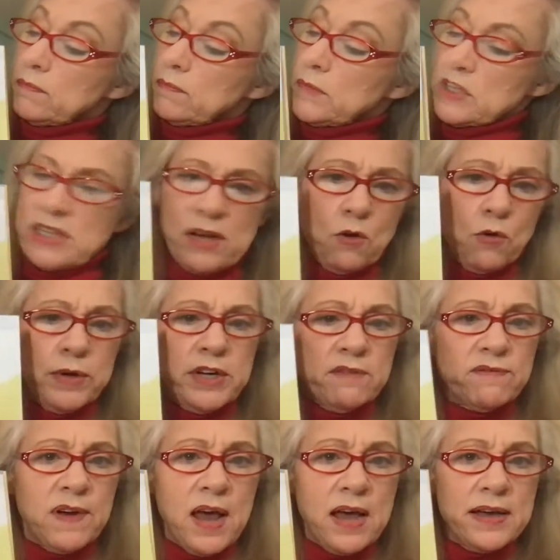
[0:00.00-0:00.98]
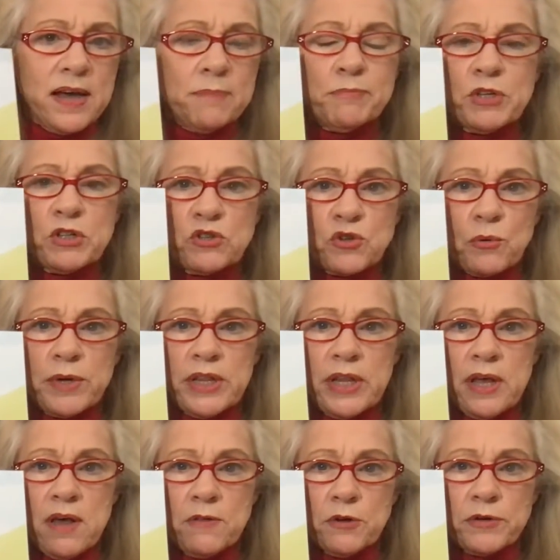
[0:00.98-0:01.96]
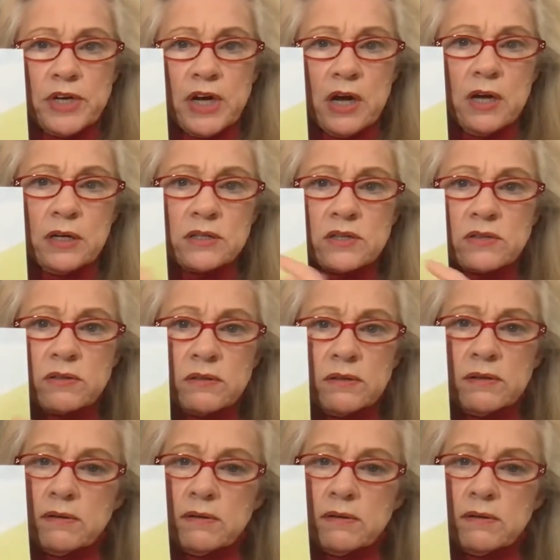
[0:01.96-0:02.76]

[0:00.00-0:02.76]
Is he going to fly up and join the other ducks?